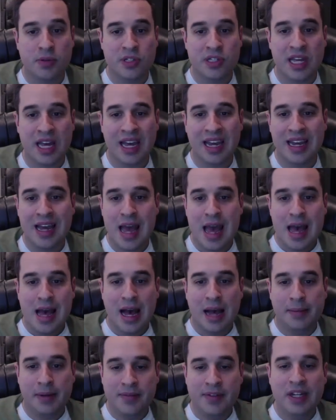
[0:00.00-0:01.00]
say,
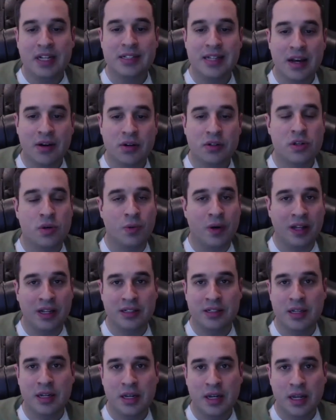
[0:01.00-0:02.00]
I'm living in a townhouse in
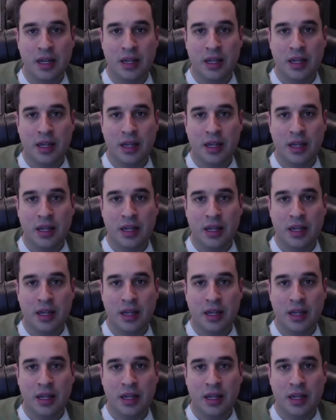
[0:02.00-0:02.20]
Wellington.